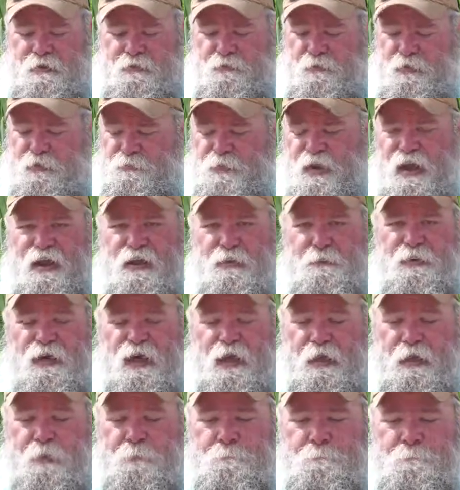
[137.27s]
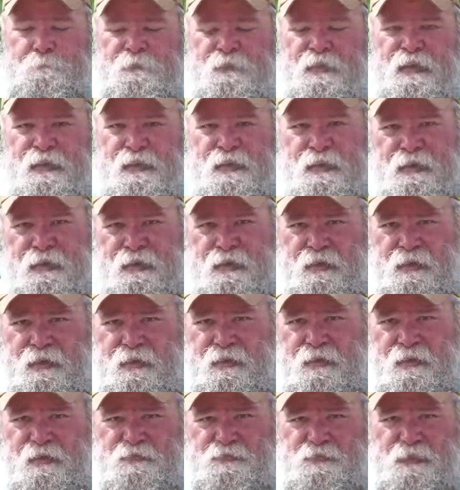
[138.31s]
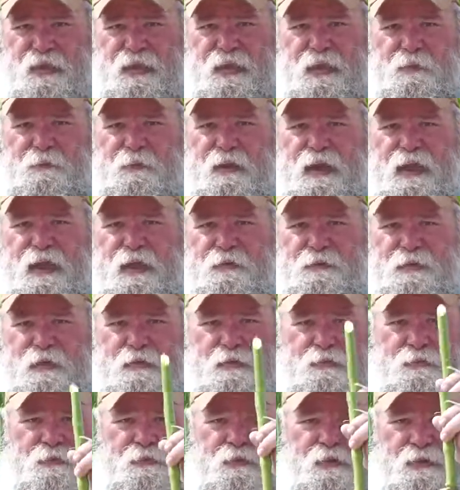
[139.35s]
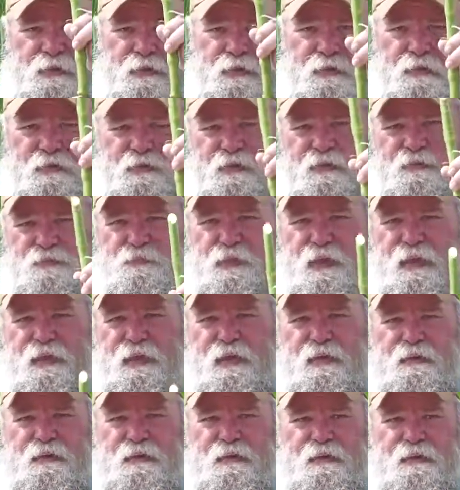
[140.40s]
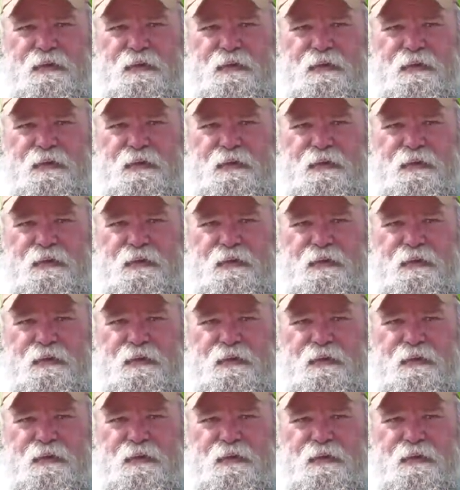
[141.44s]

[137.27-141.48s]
with polypipe, this plant will out yield this plant.